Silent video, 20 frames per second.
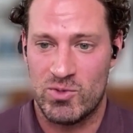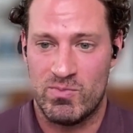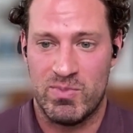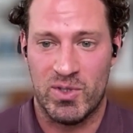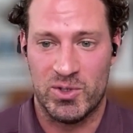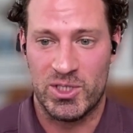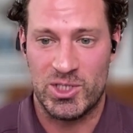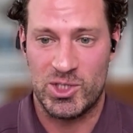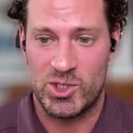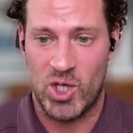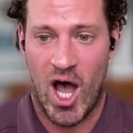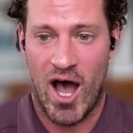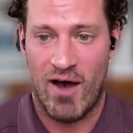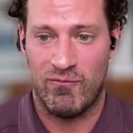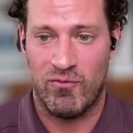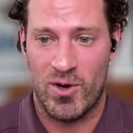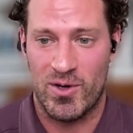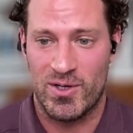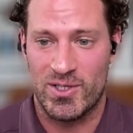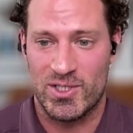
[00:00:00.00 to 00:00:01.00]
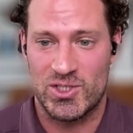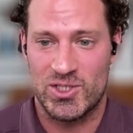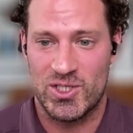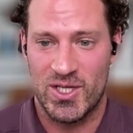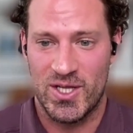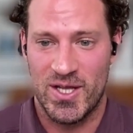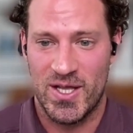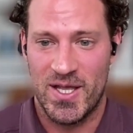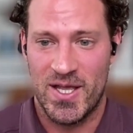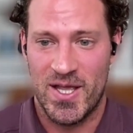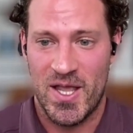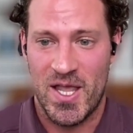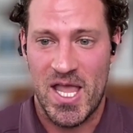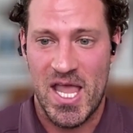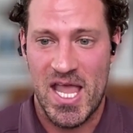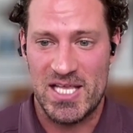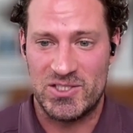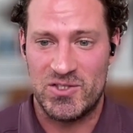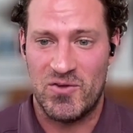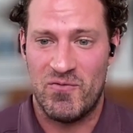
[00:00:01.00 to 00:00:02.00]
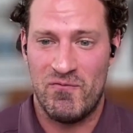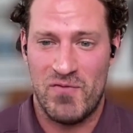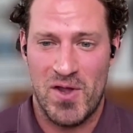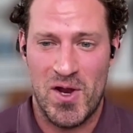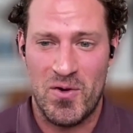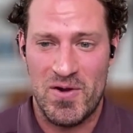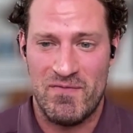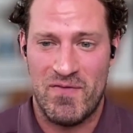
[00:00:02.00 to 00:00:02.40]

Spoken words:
building software is very,